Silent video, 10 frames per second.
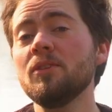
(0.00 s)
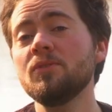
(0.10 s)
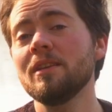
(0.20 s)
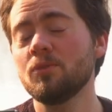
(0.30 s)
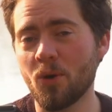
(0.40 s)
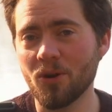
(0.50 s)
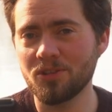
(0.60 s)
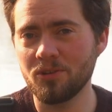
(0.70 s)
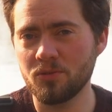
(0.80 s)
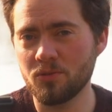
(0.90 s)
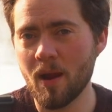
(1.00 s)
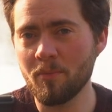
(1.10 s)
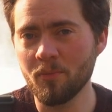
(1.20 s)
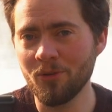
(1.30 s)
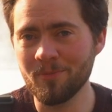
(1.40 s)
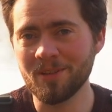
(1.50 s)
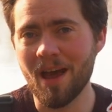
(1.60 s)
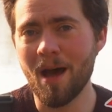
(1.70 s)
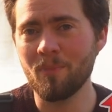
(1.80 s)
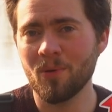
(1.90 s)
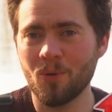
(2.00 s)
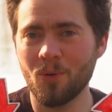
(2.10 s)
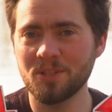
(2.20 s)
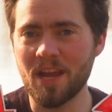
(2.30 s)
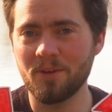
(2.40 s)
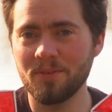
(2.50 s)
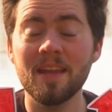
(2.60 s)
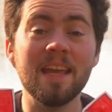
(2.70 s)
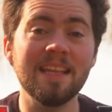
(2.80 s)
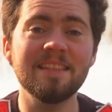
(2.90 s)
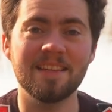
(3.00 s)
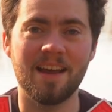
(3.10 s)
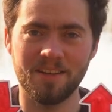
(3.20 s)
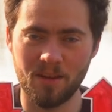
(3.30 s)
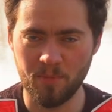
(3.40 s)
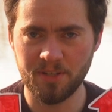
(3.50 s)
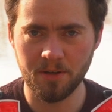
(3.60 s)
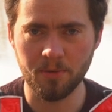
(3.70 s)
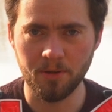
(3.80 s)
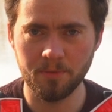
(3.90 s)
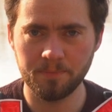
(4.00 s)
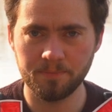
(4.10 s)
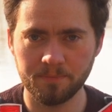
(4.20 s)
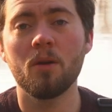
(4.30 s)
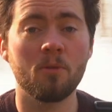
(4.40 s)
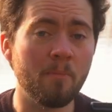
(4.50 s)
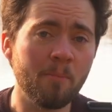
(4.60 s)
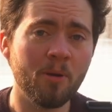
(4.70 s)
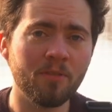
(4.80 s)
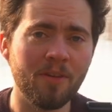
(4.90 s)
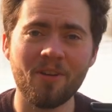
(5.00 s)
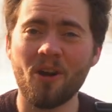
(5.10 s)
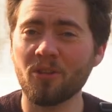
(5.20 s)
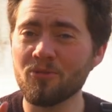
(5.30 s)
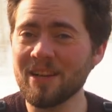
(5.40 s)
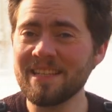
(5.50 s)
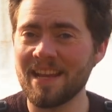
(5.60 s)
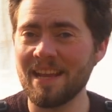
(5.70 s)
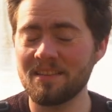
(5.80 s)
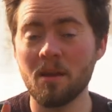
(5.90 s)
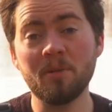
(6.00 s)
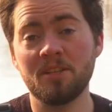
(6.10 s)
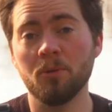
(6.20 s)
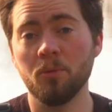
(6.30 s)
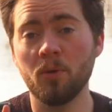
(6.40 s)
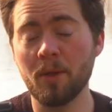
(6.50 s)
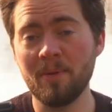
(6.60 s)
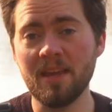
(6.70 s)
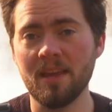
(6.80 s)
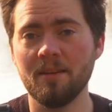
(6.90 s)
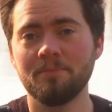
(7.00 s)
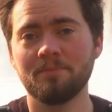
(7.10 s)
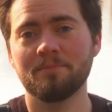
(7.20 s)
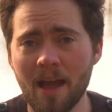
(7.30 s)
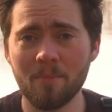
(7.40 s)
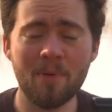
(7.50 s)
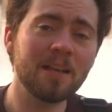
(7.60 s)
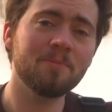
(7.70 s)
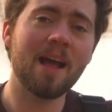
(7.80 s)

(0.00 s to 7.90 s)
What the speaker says: use these words to describe a movement up or down inside a material. Remember that there are 3 states a material can be in. I can pass my